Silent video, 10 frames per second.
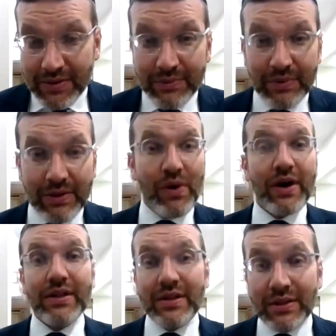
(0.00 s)
we'll walk
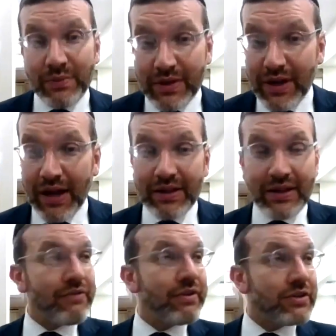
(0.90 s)
until I
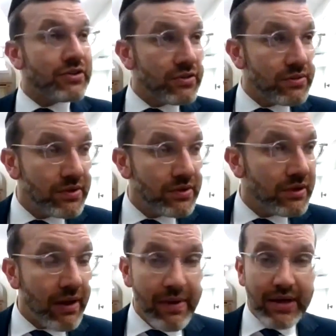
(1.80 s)
reach you,
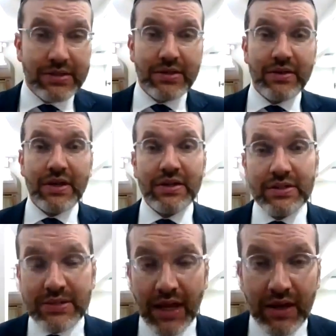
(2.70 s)
my master, in
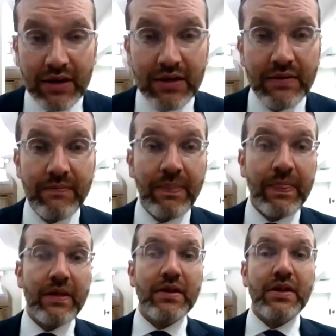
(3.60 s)
Seir.
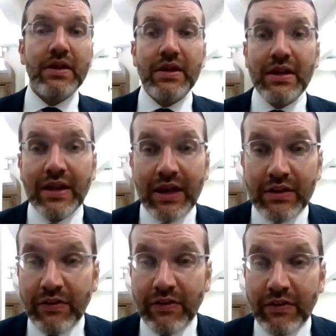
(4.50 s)
Now, the
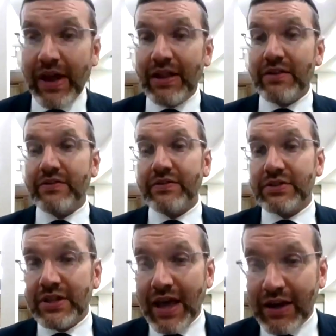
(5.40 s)
verb Shal
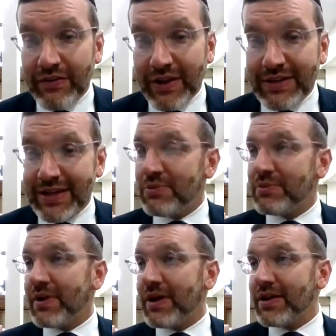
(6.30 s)
Yaakov
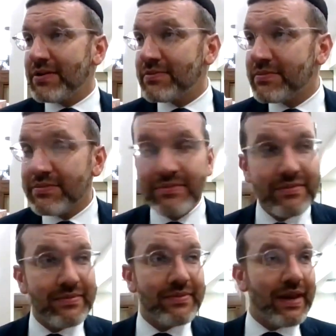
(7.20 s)

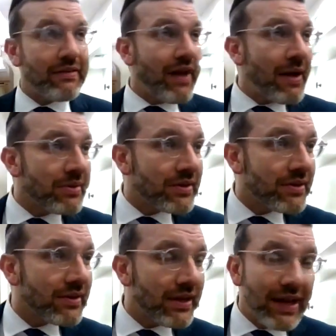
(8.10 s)
it never happened.
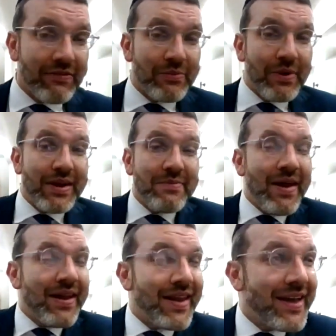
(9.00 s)
He never went and
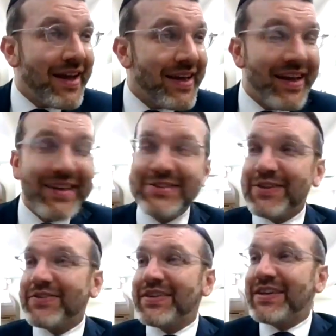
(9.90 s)
met
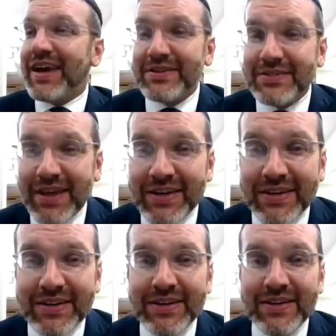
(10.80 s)
Esav in Har Seir.